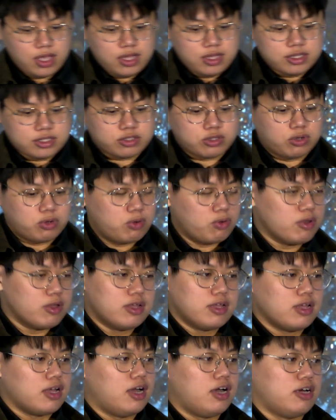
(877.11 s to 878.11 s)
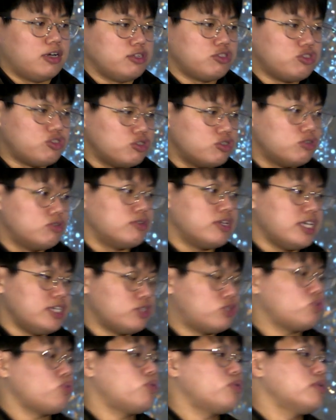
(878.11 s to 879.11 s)
So to
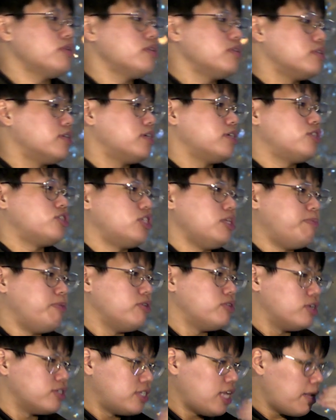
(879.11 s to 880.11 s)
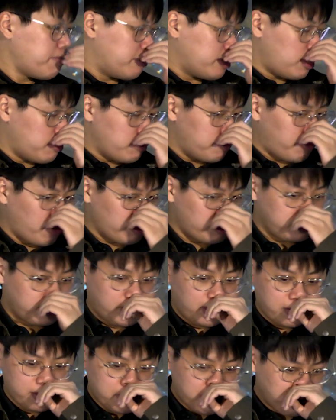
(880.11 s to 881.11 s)
ensure that CPU does not become a
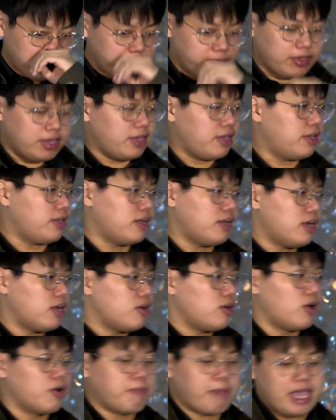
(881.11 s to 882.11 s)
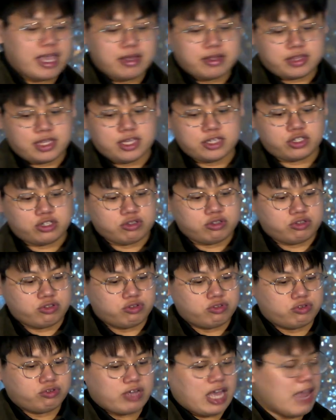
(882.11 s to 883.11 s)
bottleneck, we are paying attention
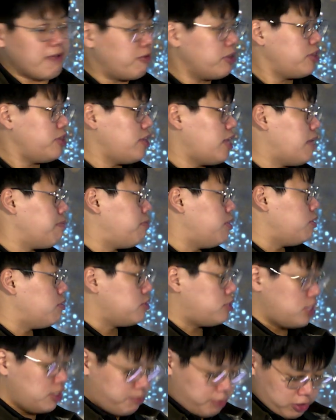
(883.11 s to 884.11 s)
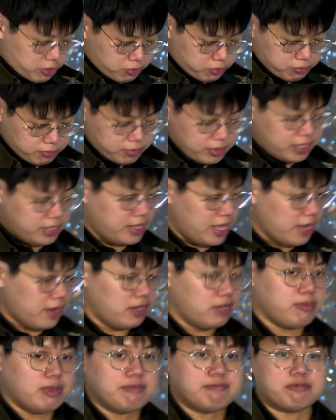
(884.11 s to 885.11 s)
to everything happening on CPU in
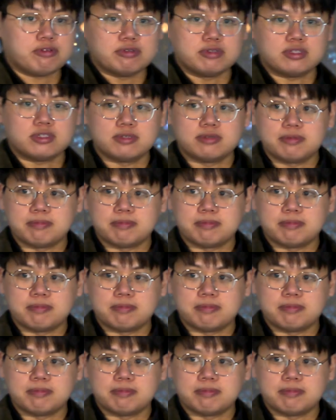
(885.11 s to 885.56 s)
LLM inference.